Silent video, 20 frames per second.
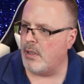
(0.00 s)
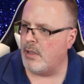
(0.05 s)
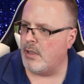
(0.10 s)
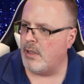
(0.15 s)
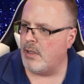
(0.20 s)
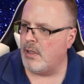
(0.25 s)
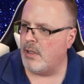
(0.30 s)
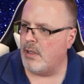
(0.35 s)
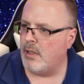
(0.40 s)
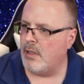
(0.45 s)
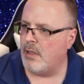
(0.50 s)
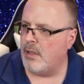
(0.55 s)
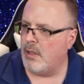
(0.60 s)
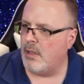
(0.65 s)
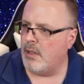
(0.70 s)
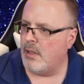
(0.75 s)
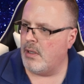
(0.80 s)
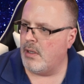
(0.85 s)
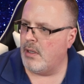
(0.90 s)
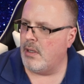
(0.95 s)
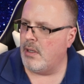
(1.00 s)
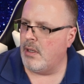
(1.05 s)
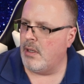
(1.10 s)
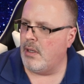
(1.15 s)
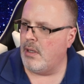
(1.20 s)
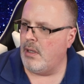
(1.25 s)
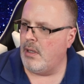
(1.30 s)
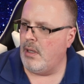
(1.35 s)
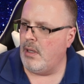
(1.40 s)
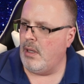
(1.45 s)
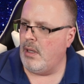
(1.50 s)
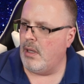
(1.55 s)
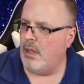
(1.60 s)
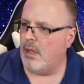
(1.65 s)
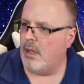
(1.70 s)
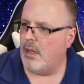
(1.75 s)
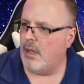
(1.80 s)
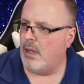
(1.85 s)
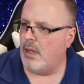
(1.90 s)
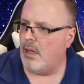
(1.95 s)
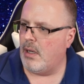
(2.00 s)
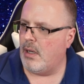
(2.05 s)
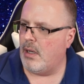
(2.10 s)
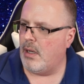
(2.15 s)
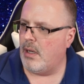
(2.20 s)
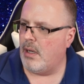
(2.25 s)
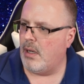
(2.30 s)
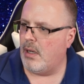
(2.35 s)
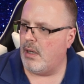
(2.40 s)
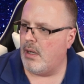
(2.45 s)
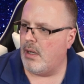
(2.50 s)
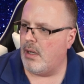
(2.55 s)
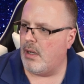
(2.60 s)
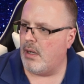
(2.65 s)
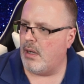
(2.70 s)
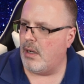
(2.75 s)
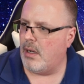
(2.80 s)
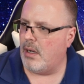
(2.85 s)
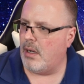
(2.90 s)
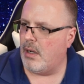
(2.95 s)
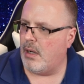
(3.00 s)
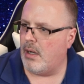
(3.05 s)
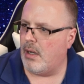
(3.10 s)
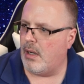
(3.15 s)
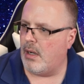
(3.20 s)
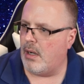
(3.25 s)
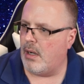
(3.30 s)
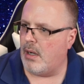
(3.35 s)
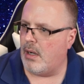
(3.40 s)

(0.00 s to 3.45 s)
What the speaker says: Nothing is said.